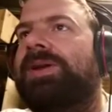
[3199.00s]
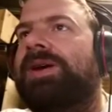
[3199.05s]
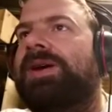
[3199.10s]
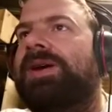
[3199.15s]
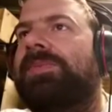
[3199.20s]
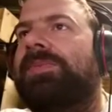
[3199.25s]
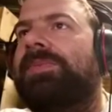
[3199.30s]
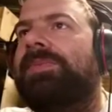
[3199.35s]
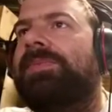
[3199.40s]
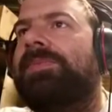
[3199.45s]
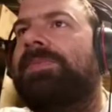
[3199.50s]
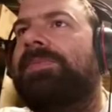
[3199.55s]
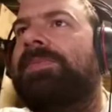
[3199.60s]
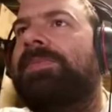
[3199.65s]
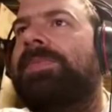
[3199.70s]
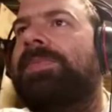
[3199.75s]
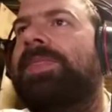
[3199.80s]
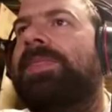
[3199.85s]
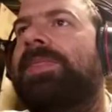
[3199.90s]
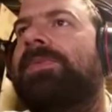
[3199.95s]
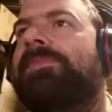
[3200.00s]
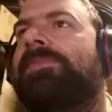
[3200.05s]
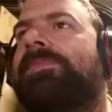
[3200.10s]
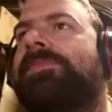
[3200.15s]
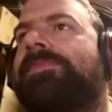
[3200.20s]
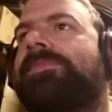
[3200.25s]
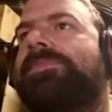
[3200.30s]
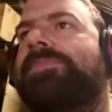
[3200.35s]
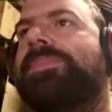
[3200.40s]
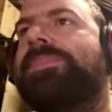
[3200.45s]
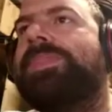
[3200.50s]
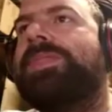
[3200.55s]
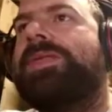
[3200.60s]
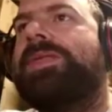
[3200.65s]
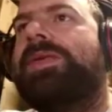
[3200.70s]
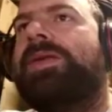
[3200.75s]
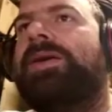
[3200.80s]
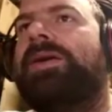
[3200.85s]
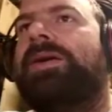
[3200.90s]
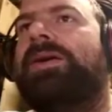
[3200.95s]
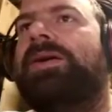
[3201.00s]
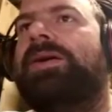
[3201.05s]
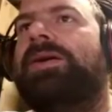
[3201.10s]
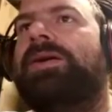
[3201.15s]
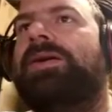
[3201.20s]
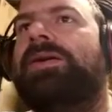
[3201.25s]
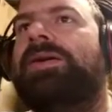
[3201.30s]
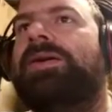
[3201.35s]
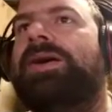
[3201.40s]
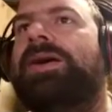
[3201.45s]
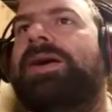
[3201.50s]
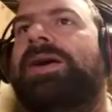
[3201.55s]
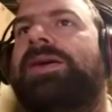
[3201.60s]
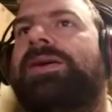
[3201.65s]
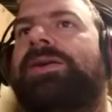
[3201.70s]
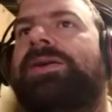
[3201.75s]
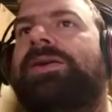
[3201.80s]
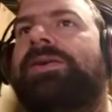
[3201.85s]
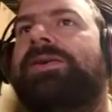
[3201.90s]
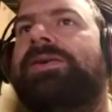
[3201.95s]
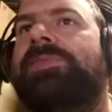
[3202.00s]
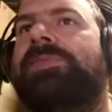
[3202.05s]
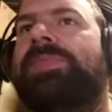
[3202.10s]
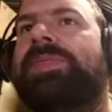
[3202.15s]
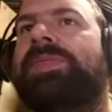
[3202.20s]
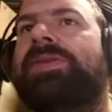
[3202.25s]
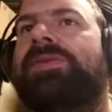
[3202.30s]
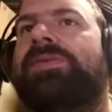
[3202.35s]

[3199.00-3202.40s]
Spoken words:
Eddie Murphy movie with the same name.